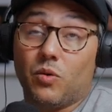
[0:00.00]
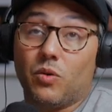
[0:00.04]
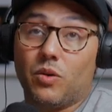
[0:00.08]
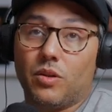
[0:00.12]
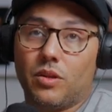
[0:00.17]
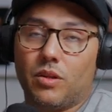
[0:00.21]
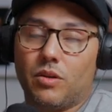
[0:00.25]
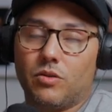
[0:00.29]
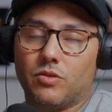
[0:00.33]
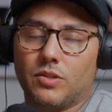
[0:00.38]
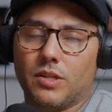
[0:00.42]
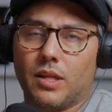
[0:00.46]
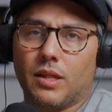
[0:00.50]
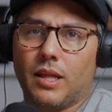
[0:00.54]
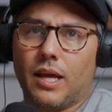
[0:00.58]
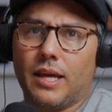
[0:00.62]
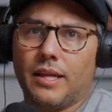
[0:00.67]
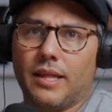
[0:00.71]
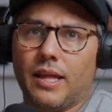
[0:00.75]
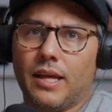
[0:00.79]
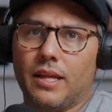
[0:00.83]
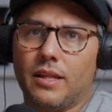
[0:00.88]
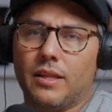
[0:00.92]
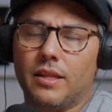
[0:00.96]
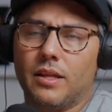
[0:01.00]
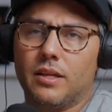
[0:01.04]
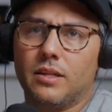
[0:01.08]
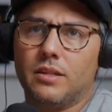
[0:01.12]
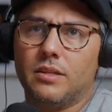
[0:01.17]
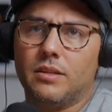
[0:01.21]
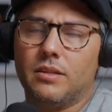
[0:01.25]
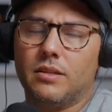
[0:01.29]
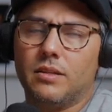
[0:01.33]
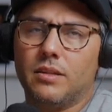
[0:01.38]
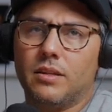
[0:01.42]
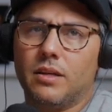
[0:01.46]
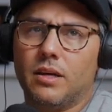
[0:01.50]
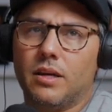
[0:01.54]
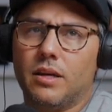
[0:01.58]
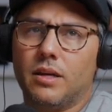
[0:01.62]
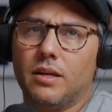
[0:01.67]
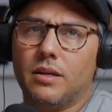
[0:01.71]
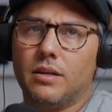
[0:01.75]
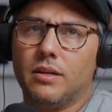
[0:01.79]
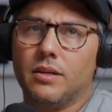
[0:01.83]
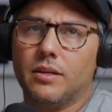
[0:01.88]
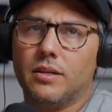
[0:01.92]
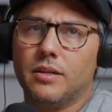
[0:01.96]
there's the line that that
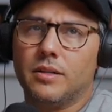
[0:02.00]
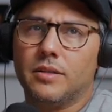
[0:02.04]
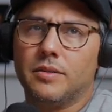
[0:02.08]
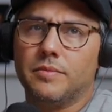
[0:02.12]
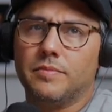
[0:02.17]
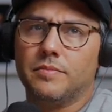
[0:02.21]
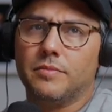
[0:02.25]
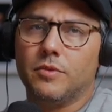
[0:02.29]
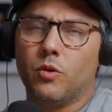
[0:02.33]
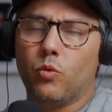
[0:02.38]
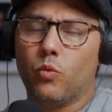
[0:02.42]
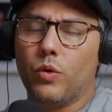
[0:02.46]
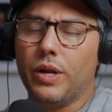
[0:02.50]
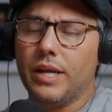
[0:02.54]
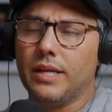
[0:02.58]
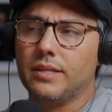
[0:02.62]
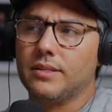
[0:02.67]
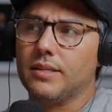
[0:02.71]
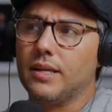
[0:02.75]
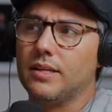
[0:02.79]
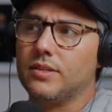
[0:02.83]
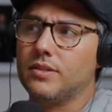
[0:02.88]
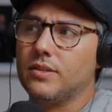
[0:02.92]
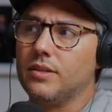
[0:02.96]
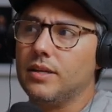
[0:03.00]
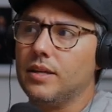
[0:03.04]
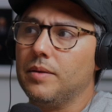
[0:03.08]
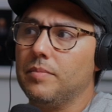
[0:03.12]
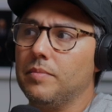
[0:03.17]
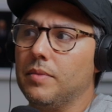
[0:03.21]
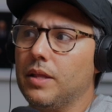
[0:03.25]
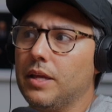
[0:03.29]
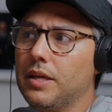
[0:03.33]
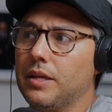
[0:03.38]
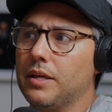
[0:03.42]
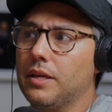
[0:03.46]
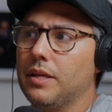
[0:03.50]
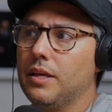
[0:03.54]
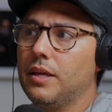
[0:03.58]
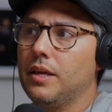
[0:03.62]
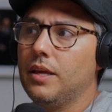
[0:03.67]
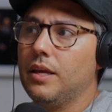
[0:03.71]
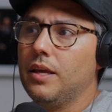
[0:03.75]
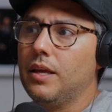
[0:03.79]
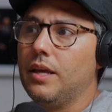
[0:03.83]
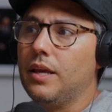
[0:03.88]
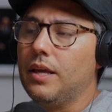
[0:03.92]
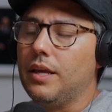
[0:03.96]
that um, Rake says to him, like,
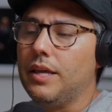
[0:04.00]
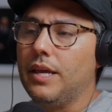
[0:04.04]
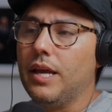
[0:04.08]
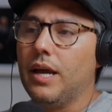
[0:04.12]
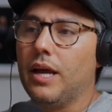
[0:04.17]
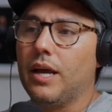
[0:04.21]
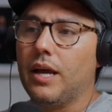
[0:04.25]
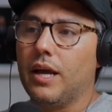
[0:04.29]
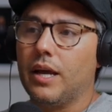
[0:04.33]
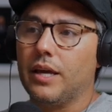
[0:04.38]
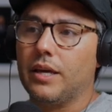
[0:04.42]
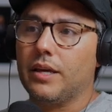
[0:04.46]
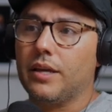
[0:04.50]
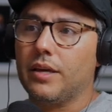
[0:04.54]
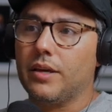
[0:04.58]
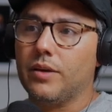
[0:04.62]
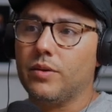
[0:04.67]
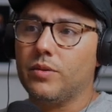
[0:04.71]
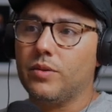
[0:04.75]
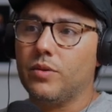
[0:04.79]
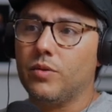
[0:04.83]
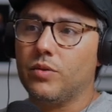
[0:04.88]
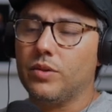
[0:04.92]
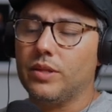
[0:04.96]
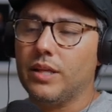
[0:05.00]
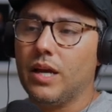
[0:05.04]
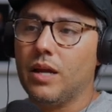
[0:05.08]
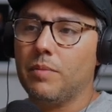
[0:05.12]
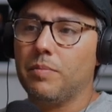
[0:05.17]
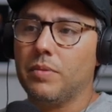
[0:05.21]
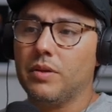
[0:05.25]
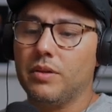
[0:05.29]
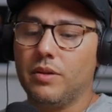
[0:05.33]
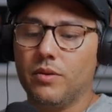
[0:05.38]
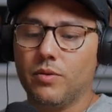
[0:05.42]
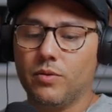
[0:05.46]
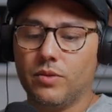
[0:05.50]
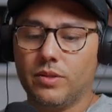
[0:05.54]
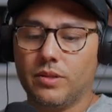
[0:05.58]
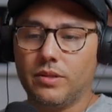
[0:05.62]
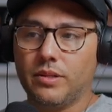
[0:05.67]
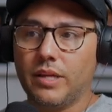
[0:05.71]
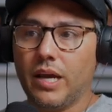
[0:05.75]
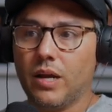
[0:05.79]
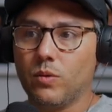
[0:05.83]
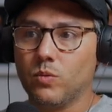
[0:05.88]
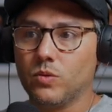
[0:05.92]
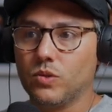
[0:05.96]
"Yeah, I killed your dad, but your
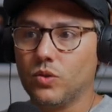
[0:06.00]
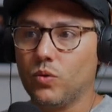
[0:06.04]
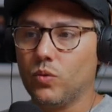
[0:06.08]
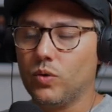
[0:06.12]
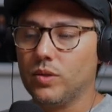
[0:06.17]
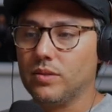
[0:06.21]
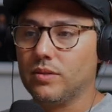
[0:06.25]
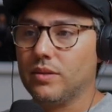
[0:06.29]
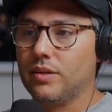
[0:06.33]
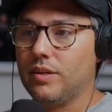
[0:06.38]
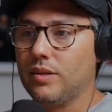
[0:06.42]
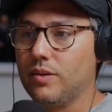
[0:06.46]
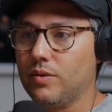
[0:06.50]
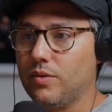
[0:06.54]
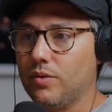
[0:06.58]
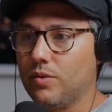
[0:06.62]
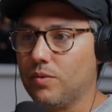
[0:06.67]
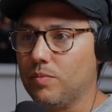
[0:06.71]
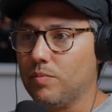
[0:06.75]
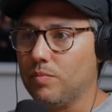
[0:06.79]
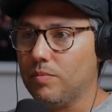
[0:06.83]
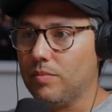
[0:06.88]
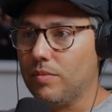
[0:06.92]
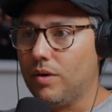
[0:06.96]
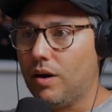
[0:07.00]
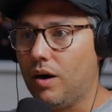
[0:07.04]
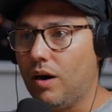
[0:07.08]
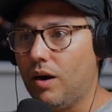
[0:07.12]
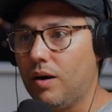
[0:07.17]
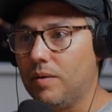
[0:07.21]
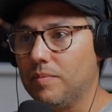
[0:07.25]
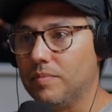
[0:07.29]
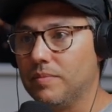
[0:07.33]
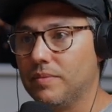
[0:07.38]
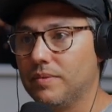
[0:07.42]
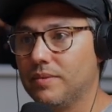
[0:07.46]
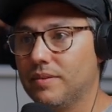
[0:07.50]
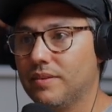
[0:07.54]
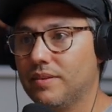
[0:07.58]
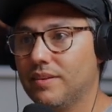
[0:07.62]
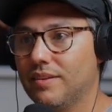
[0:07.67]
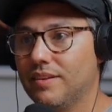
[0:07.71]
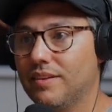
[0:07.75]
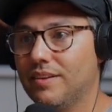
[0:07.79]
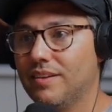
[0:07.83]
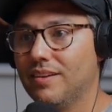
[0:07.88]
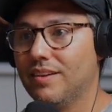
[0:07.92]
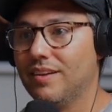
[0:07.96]
dad was going to kill your mom."
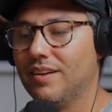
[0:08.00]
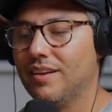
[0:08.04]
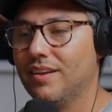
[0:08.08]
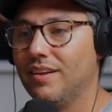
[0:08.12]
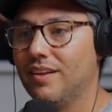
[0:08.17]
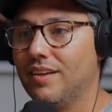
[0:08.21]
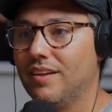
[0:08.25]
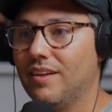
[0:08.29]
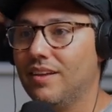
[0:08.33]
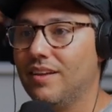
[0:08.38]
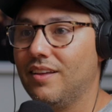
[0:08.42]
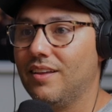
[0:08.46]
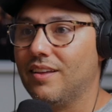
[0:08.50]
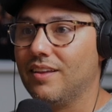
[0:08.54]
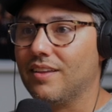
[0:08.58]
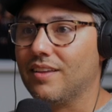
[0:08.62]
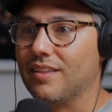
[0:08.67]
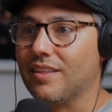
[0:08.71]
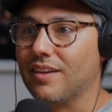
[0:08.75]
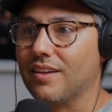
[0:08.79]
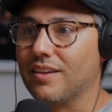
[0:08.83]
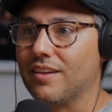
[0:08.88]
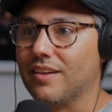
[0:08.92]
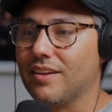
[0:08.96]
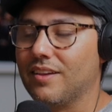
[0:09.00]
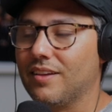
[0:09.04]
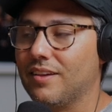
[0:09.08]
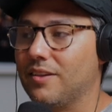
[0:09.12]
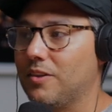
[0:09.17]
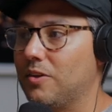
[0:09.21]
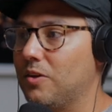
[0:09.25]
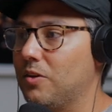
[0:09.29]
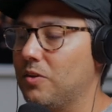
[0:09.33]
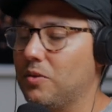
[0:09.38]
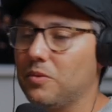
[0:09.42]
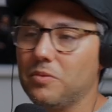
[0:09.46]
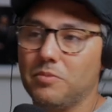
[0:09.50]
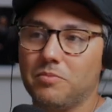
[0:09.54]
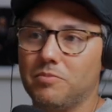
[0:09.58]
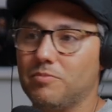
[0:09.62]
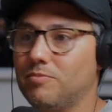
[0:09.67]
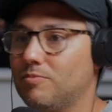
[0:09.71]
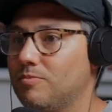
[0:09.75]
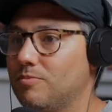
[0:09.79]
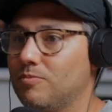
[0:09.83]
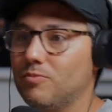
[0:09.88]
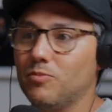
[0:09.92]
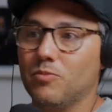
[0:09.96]
Yeah, like,
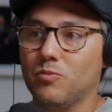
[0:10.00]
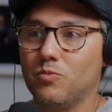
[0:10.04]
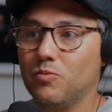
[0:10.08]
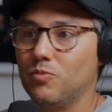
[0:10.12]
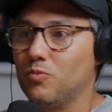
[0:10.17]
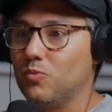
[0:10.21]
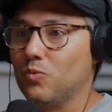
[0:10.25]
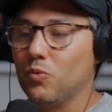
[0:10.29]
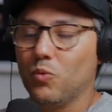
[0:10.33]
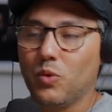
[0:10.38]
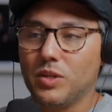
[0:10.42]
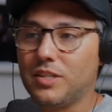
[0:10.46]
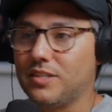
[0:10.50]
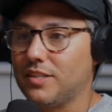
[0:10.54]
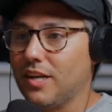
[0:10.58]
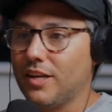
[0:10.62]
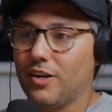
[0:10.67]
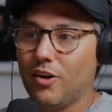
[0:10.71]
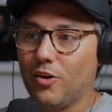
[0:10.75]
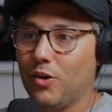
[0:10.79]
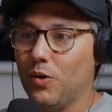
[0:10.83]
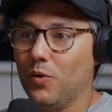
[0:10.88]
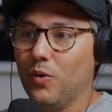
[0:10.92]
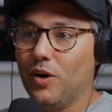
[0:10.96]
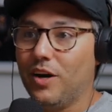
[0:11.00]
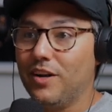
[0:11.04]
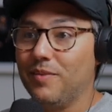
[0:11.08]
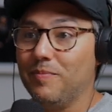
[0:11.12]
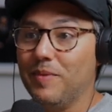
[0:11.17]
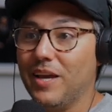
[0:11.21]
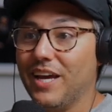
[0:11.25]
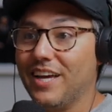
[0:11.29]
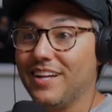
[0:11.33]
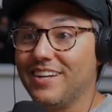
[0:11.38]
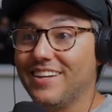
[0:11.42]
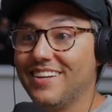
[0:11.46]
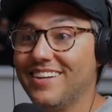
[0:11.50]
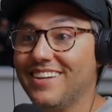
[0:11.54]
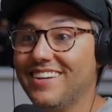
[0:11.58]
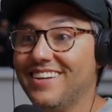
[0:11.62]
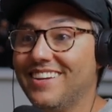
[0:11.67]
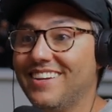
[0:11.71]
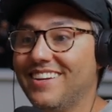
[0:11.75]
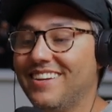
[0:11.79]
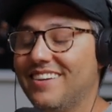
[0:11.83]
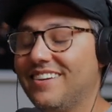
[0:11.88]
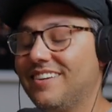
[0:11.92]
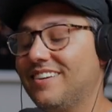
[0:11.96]
what side are you on, man?
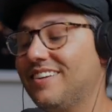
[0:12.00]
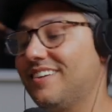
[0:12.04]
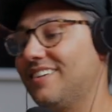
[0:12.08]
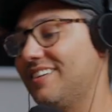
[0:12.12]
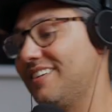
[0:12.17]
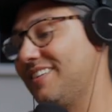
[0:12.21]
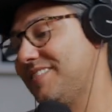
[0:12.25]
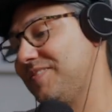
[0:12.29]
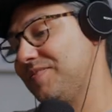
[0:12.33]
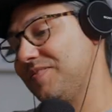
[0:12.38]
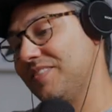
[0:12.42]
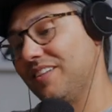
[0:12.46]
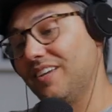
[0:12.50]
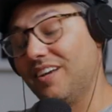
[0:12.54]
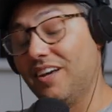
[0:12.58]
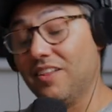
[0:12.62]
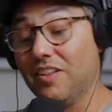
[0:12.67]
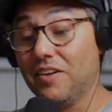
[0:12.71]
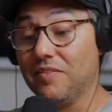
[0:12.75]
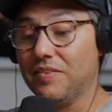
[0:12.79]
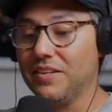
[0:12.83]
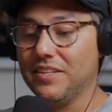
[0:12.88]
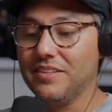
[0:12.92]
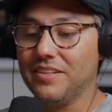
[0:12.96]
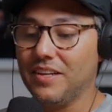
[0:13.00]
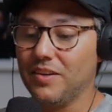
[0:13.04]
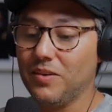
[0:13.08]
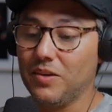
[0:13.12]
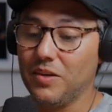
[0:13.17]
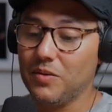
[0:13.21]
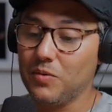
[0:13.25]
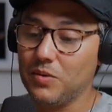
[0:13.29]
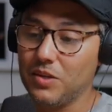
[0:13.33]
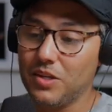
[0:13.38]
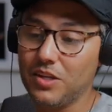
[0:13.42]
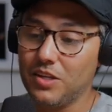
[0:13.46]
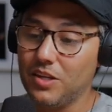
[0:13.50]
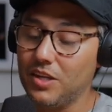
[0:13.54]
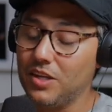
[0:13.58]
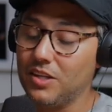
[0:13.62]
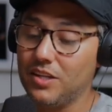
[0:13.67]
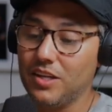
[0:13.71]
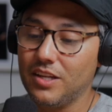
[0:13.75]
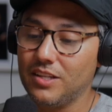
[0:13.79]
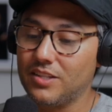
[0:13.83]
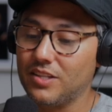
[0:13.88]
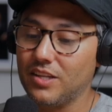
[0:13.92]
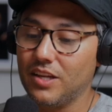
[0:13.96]
I love it. It's it, great, it,
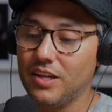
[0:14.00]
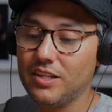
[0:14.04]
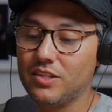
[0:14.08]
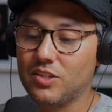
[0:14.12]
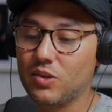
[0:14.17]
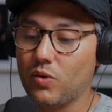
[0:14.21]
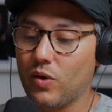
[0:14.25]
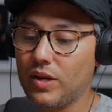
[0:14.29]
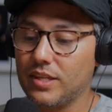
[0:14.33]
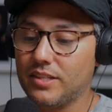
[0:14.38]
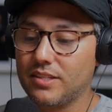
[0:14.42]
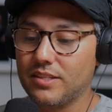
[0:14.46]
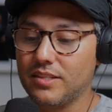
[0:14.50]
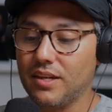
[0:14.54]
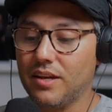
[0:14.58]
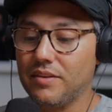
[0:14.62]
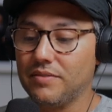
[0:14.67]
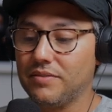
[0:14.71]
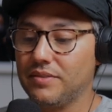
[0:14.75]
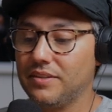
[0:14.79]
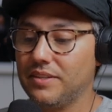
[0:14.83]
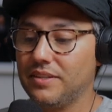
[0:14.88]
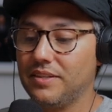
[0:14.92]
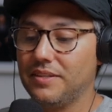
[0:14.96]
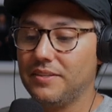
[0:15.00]
it, it's it's great stuff.